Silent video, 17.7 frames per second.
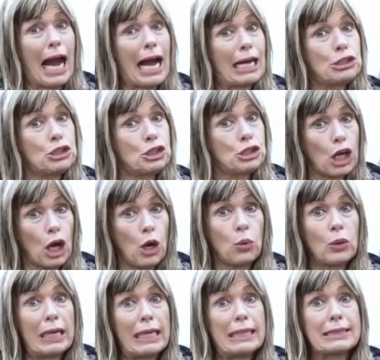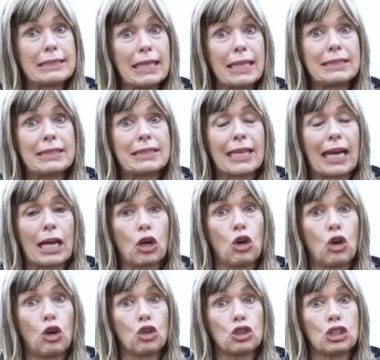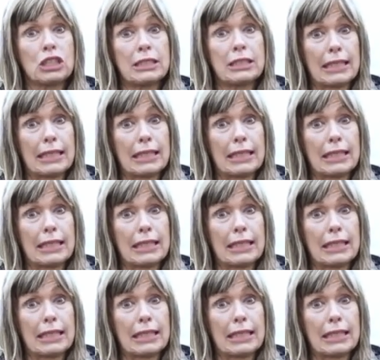and I don't intend to get caught